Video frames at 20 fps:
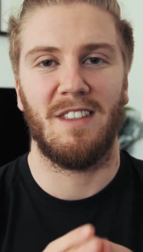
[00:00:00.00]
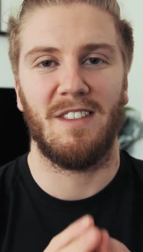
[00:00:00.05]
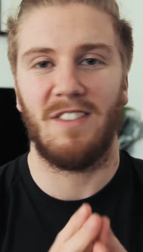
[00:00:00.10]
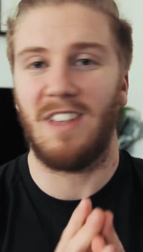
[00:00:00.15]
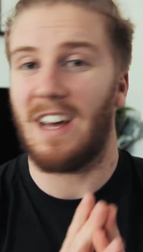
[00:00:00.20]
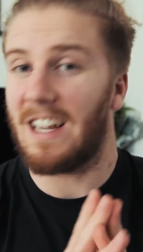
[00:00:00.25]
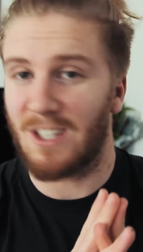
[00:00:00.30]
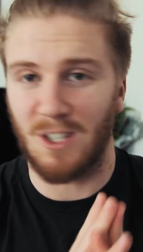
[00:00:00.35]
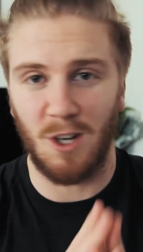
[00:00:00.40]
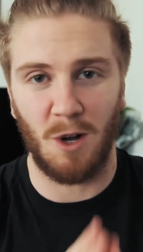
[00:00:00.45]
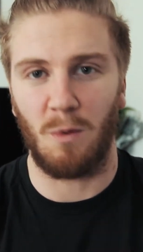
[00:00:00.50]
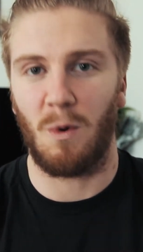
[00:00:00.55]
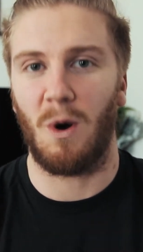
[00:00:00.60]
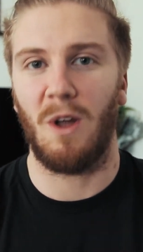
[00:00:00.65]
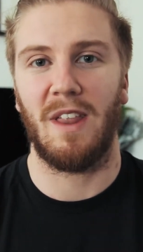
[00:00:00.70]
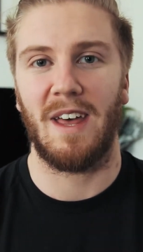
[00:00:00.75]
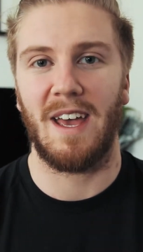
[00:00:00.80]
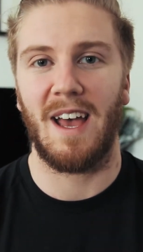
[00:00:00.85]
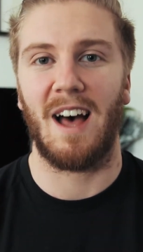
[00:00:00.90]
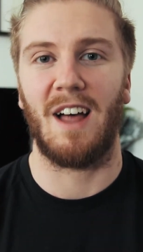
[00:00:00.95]
That's not
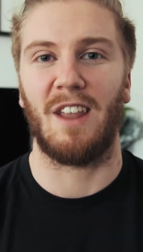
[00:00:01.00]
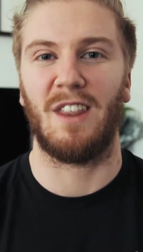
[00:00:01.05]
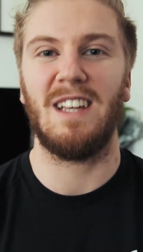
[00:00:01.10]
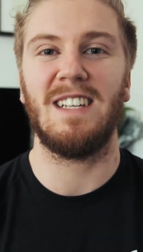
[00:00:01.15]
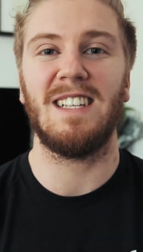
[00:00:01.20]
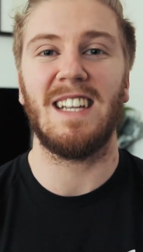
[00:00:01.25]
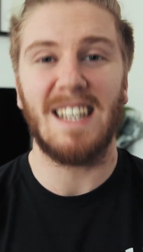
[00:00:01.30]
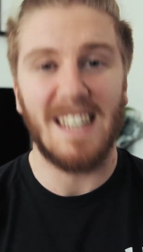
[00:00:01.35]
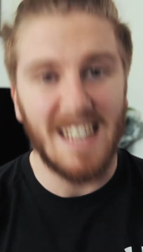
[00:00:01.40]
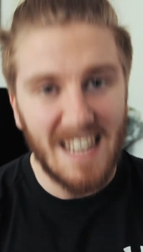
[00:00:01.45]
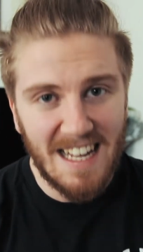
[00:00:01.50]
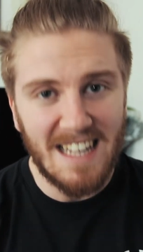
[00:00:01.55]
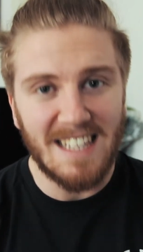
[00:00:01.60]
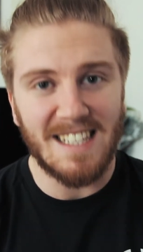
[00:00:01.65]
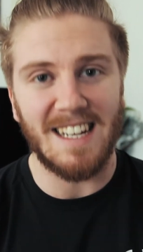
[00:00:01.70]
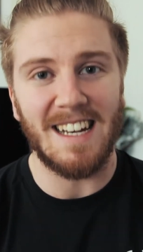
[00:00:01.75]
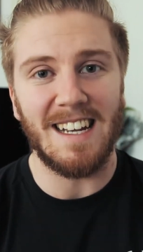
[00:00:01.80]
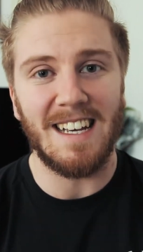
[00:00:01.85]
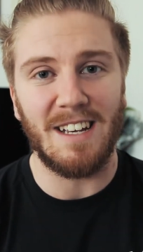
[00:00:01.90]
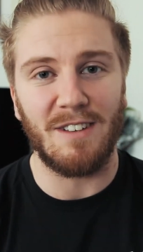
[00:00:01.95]
what they are. These are knee
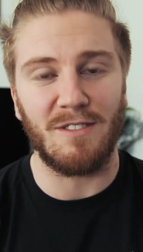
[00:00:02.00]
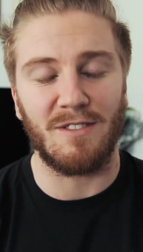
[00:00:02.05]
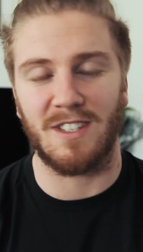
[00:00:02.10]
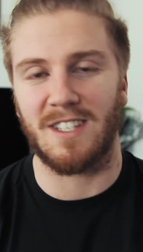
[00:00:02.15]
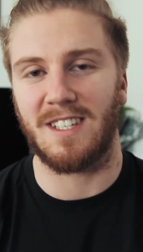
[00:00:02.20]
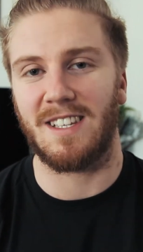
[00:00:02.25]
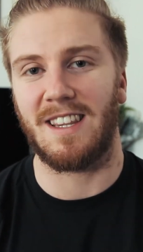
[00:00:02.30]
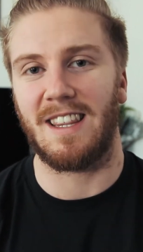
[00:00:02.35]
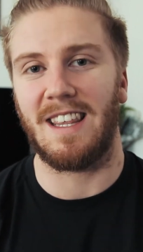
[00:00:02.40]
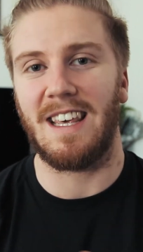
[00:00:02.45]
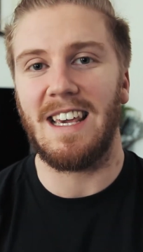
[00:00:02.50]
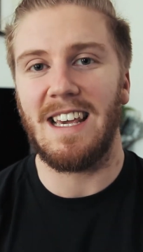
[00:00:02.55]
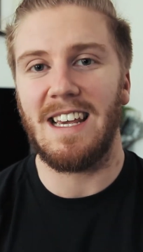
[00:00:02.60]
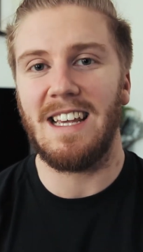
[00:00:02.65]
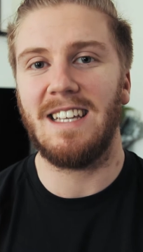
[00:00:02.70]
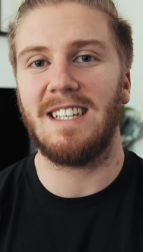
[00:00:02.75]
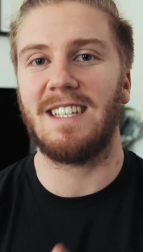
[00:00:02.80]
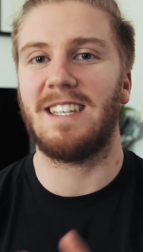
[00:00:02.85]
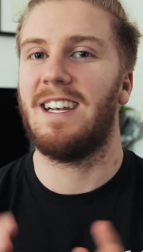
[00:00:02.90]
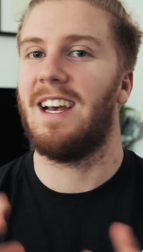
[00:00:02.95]
sleeves.
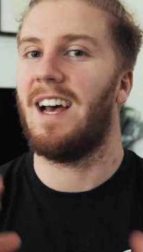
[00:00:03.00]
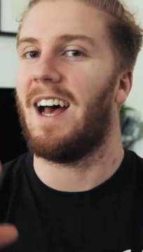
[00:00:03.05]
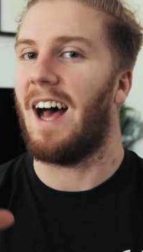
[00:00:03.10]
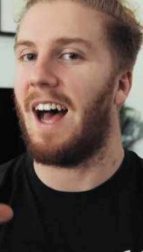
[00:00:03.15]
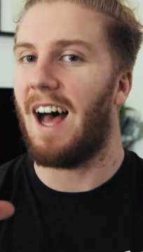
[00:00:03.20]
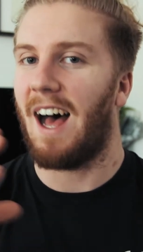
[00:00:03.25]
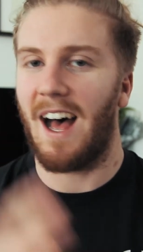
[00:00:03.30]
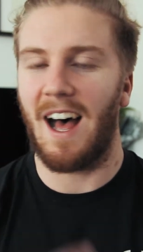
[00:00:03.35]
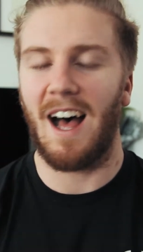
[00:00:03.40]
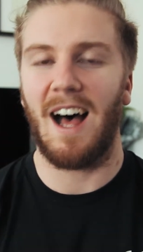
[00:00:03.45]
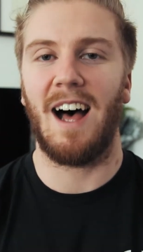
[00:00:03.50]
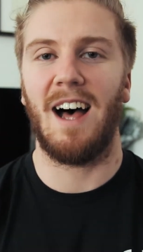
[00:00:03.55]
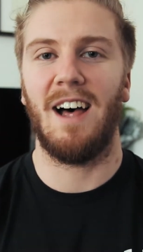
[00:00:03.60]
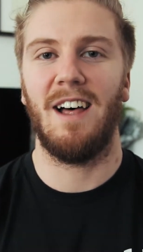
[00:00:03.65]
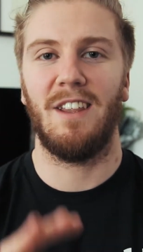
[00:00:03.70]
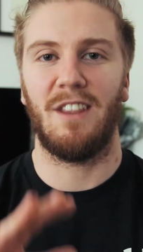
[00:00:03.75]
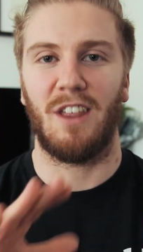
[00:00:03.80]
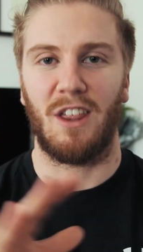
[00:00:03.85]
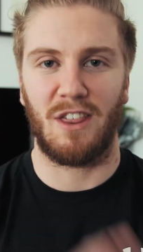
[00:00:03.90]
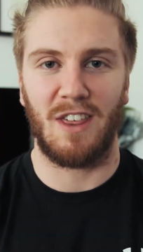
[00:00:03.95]
These
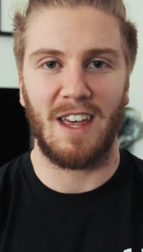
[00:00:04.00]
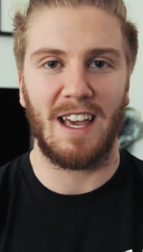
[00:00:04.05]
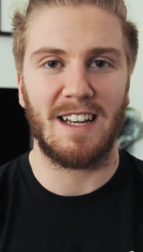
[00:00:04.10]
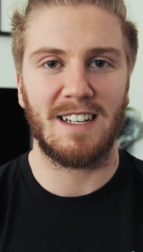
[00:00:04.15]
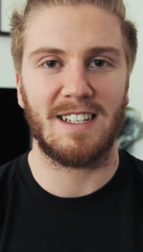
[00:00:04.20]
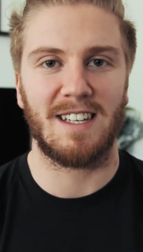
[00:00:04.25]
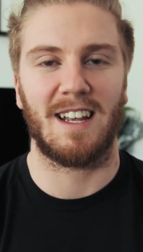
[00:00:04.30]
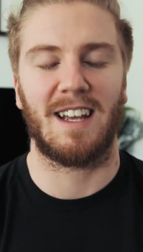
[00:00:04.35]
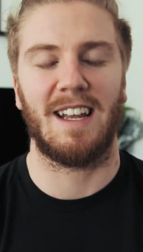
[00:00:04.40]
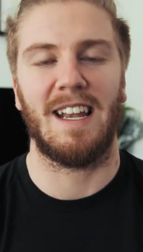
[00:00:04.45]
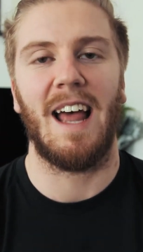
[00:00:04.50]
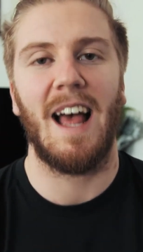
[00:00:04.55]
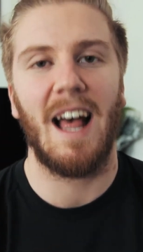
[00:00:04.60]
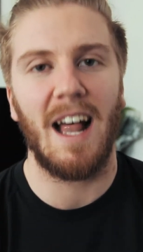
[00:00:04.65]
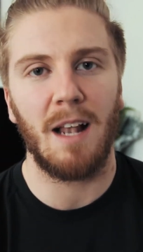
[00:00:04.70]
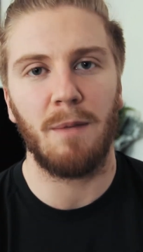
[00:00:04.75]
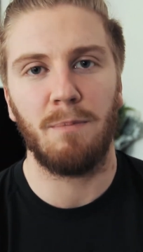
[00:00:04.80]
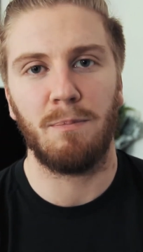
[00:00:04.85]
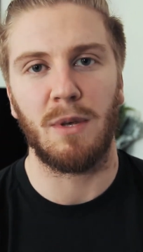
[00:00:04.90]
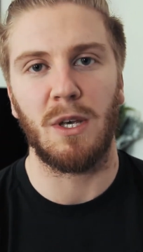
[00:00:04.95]
are the things that can
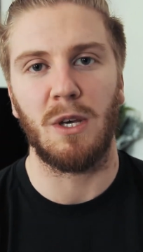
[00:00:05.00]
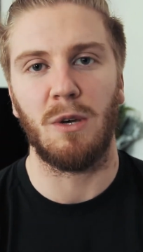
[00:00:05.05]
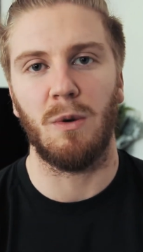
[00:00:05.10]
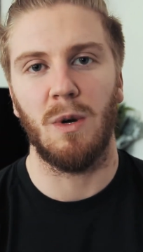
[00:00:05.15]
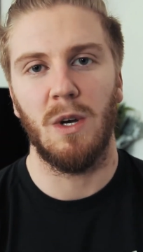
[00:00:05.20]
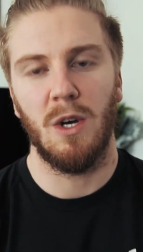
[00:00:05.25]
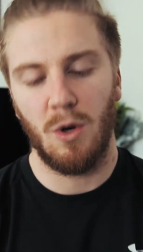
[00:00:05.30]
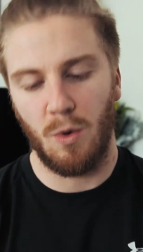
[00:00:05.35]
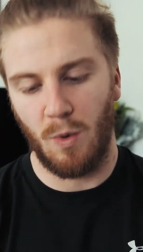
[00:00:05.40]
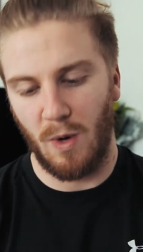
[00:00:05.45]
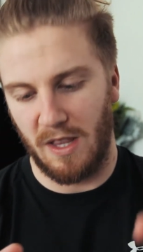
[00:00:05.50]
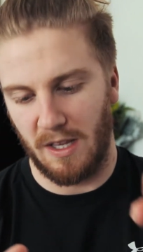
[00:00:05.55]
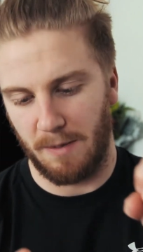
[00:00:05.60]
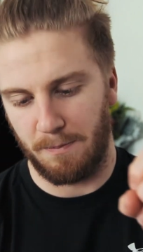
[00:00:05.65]
help you with